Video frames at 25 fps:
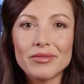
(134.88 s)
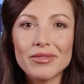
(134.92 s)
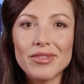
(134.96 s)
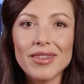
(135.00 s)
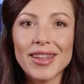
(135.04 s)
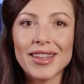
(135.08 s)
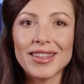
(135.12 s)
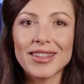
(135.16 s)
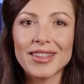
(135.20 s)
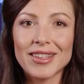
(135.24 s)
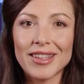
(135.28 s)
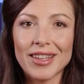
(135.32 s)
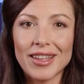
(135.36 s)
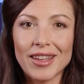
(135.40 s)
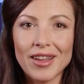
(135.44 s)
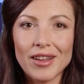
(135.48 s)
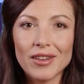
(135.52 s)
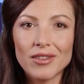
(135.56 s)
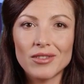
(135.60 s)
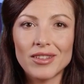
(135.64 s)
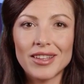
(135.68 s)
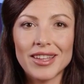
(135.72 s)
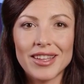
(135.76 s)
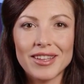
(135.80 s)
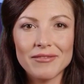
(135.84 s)
It is a
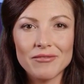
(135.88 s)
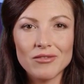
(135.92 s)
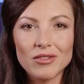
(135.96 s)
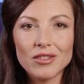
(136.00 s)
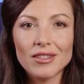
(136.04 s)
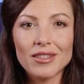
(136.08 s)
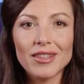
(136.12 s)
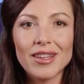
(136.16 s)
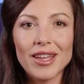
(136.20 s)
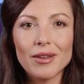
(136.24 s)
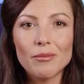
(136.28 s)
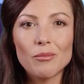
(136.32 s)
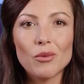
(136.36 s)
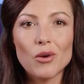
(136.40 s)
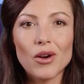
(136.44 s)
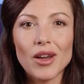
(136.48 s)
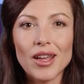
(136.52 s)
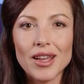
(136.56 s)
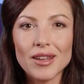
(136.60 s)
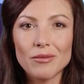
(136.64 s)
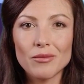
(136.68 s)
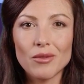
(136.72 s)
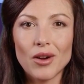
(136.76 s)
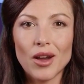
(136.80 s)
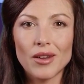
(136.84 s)
guarantee for stable
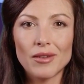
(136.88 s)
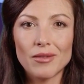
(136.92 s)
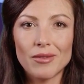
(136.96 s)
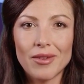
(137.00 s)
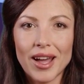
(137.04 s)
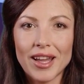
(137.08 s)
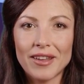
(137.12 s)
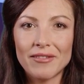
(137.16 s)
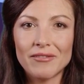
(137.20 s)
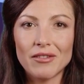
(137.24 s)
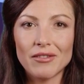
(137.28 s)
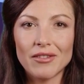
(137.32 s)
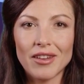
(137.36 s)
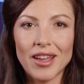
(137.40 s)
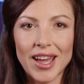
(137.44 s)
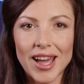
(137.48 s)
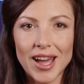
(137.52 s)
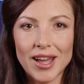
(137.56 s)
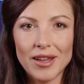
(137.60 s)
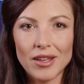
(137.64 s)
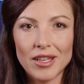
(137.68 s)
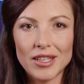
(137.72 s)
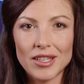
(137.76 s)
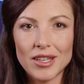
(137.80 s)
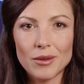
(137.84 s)
and long life of the
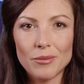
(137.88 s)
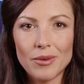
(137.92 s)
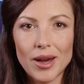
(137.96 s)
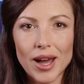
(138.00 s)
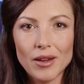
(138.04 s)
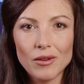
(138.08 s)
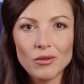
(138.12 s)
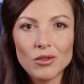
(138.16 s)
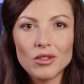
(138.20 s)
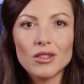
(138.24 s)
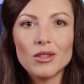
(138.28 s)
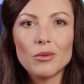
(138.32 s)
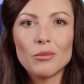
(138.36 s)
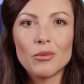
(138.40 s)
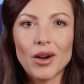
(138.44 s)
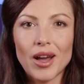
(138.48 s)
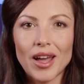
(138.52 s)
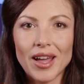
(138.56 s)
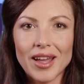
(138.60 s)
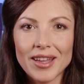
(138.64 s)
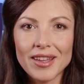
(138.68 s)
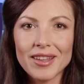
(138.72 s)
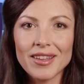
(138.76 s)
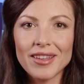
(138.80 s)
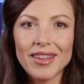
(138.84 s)
L E D power
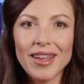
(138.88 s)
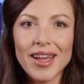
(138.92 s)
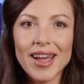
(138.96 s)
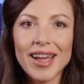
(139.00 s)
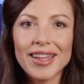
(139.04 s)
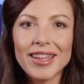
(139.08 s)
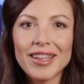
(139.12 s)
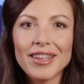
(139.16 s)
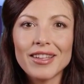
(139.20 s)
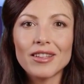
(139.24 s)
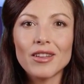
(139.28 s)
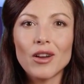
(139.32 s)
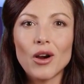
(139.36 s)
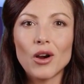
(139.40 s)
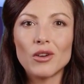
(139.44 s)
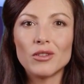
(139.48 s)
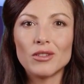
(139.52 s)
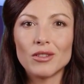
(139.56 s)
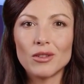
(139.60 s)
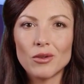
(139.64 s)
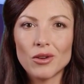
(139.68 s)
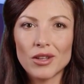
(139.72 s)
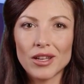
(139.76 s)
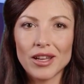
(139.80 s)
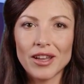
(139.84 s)
supply, and it is
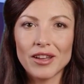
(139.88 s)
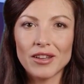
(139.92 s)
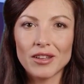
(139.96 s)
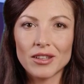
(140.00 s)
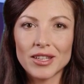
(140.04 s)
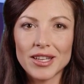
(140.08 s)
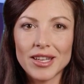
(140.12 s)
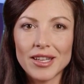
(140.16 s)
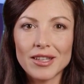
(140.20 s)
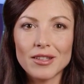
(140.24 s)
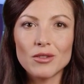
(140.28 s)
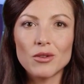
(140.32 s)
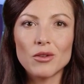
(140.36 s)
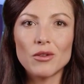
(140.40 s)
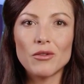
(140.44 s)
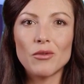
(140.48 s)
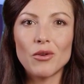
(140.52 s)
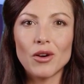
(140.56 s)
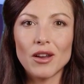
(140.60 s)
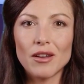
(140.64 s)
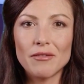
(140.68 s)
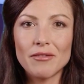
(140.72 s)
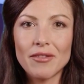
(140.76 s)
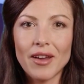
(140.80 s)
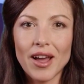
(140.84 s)
also a guarantee to
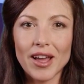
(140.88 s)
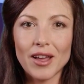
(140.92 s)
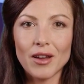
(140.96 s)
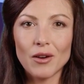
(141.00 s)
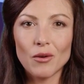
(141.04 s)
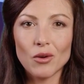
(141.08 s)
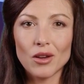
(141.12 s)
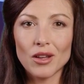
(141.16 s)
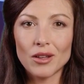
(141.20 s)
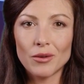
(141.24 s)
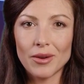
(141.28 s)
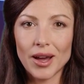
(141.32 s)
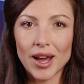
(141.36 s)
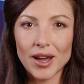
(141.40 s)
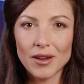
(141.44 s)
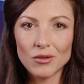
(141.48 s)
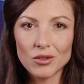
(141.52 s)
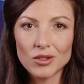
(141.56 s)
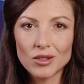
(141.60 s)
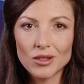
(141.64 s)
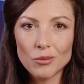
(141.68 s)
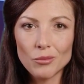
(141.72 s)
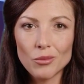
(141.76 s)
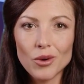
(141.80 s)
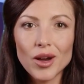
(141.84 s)
avoid fire when the
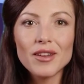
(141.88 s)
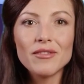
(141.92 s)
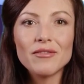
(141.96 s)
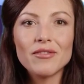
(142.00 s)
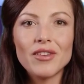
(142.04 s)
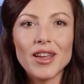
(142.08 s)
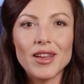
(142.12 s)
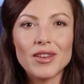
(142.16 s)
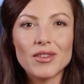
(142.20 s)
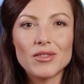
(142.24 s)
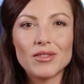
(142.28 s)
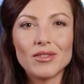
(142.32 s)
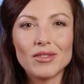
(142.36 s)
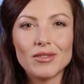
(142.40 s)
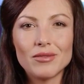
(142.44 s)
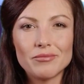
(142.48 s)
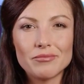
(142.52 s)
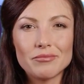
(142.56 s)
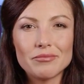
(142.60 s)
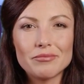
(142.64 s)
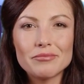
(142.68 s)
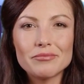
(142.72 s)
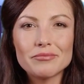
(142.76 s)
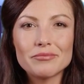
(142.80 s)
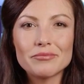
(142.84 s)
power supply fails.
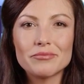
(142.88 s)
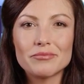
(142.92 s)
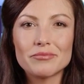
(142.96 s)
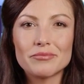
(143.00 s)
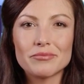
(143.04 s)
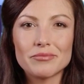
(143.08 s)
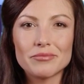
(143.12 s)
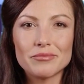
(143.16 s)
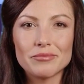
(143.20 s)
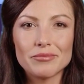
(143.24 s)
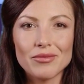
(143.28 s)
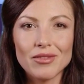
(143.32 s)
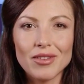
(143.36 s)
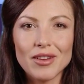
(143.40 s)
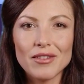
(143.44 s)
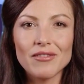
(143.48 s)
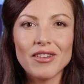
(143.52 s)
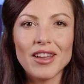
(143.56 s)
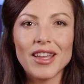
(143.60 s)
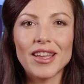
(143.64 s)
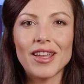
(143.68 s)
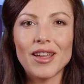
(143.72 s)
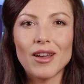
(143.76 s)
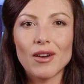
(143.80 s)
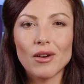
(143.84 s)
The
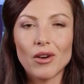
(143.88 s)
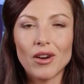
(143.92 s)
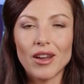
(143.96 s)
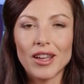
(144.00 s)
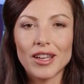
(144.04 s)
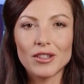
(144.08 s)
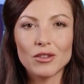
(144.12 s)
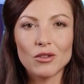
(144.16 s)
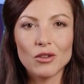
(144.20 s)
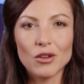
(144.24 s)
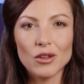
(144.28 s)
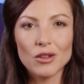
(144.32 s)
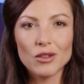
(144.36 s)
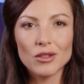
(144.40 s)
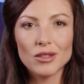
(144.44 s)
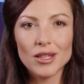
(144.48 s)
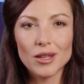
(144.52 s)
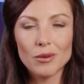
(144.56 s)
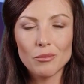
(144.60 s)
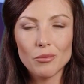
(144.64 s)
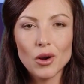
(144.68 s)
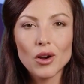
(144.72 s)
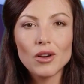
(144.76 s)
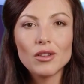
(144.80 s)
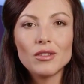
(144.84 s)
video are
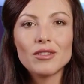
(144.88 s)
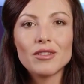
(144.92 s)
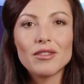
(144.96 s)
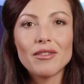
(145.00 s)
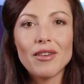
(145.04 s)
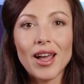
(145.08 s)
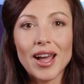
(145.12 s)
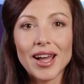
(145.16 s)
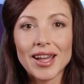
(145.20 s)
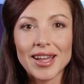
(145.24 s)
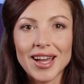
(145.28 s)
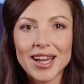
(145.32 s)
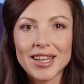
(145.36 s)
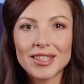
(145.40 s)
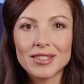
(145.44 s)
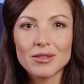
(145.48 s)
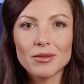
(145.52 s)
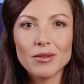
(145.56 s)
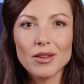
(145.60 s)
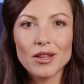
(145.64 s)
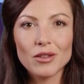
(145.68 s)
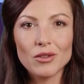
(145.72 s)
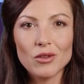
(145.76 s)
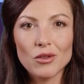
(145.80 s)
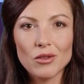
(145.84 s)
introducing parts of highlights
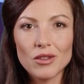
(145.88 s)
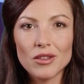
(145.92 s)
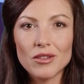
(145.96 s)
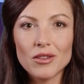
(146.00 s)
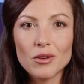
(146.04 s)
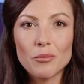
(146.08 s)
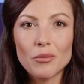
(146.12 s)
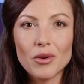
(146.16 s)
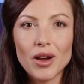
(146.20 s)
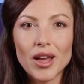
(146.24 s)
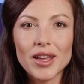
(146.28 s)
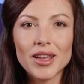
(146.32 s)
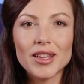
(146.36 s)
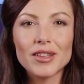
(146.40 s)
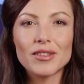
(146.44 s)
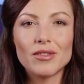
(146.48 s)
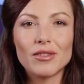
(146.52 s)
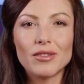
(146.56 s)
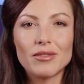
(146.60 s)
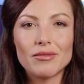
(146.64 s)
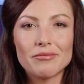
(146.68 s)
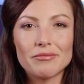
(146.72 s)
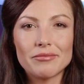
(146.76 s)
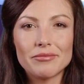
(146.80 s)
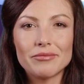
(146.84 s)
features of the
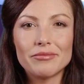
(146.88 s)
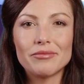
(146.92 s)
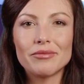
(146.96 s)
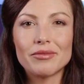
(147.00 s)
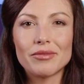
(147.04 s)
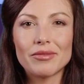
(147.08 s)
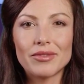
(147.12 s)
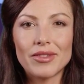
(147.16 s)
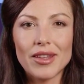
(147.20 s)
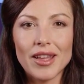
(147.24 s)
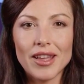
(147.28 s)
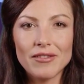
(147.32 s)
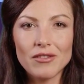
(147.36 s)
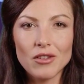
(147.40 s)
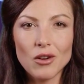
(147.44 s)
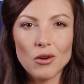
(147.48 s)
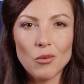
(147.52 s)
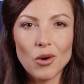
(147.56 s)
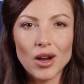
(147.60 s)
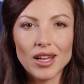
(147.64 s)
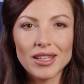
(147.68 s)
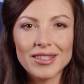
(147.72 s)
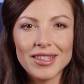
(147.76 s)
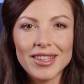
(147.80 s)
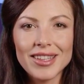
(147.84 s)
product. If you
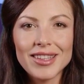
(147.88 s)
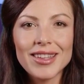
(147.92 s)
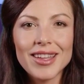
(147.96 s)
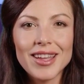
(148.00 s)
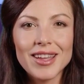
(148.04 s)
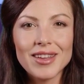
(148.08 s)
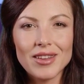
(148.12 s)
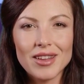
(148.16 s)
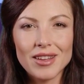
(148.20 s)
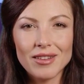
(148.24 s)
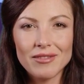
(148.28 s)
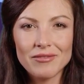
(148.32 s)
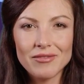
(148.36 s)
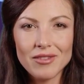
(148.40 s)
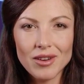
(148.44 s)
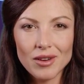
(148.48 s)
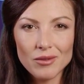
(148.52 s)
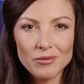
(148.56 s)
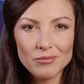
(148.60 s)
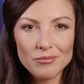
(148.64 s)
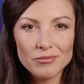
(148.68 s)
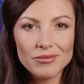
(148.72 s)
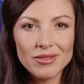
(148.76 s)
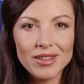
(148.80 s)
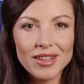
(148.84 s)
want detail
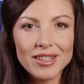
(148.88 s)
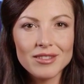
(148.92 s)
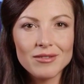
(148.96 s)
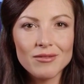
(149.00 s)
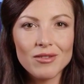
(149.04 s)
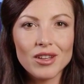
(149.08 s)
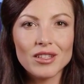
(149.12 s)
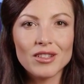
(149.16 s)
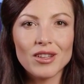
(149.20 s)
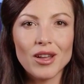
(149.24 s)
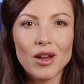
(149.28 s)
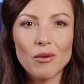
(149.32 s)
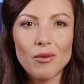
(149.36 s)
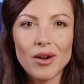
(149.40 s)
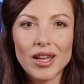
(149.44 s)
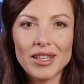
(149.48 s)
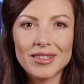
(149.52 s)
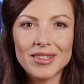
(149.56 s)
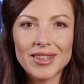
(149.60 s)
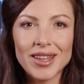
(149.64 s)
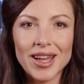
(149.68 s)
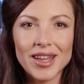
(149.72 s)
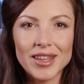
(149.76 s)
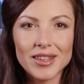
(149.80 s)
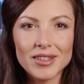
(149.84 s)
info, please reach our
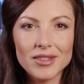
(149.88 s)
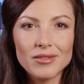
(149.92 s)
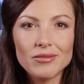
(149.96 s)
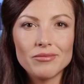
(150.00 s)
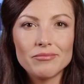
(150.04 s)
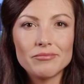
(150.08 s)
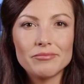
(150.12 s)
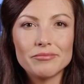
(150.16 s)
website.